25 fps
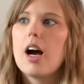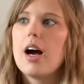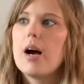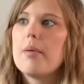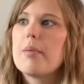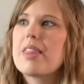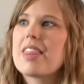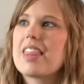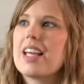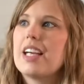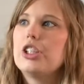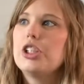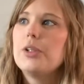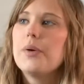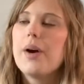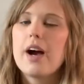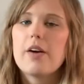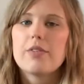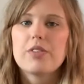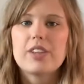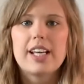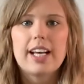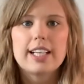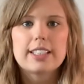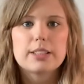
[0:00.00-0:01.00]
Then you have
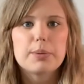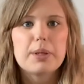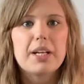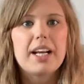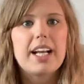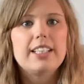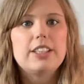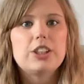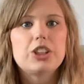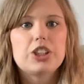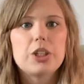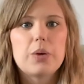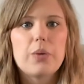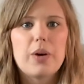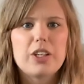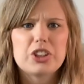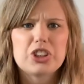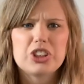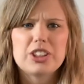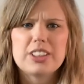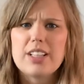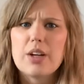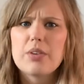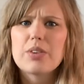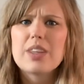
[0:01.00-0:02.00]
the explanation
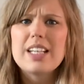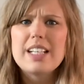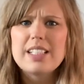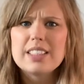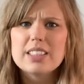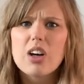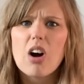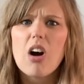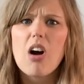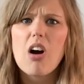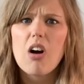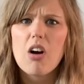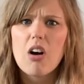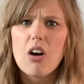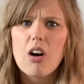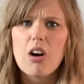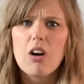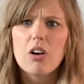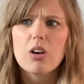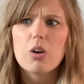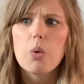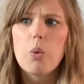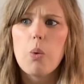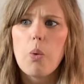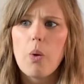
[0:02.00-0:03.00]
questions. Now these are
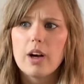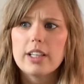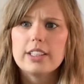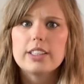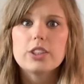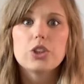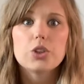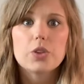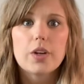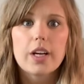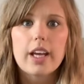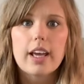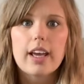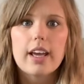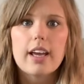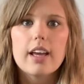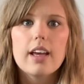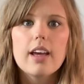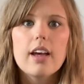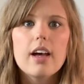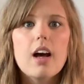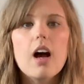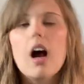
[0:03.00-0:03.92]
quite tricky.